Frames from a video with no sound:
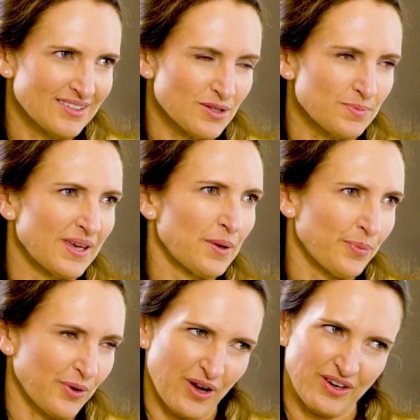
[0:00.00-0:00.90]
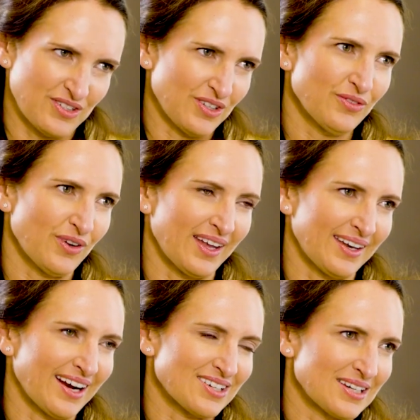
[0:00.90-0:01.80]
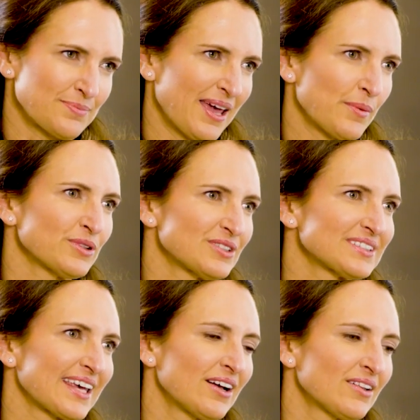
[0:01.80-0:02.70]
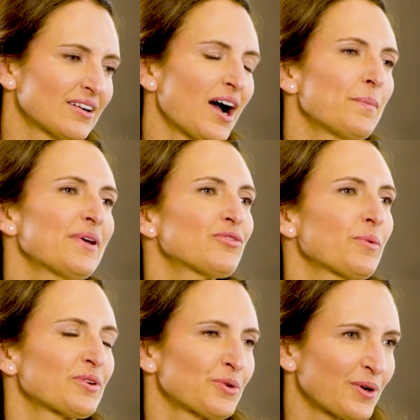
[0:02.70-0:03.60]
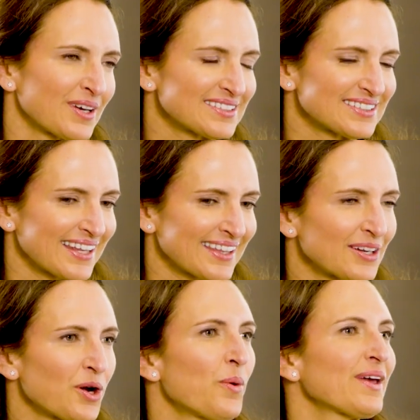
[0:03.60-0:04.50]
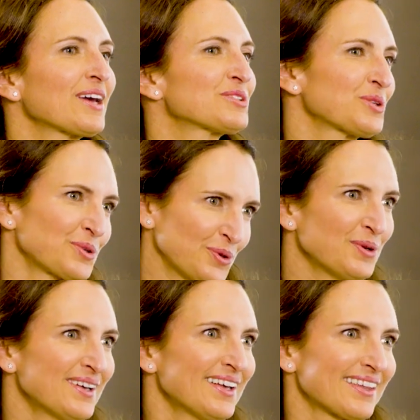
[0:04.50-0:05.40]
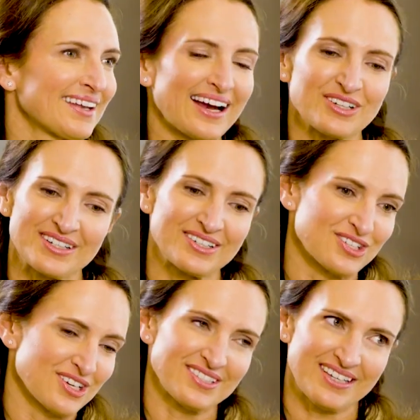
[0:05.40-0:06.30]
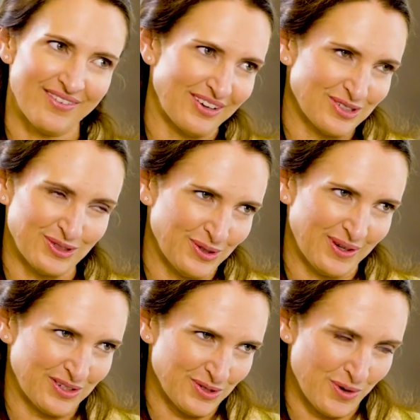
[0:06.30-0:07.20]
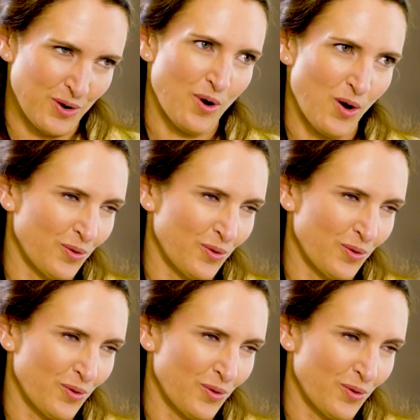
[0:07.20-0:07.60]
to be productive and actually be able to scale coming from the Nordics and then going external than actually just having to look at your own